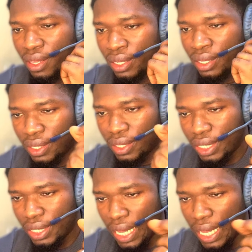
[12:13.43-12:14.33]

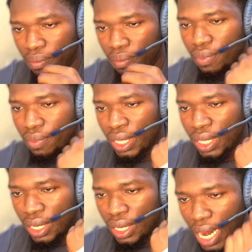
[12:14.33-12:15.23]
system,
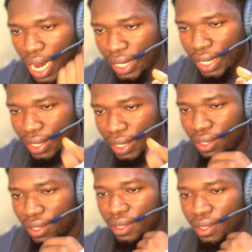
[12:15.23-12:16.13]
light.
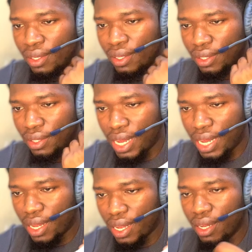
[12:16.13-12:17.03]

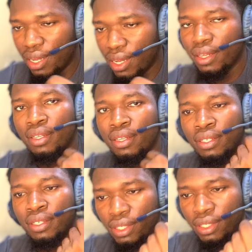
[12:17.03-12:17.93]
Dark,
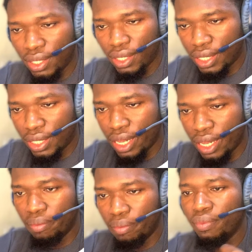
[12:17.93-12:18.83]

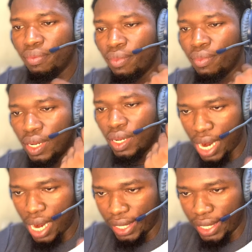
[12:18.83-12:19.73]
system,
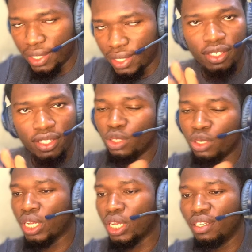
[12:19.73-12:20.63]
light. You see it's working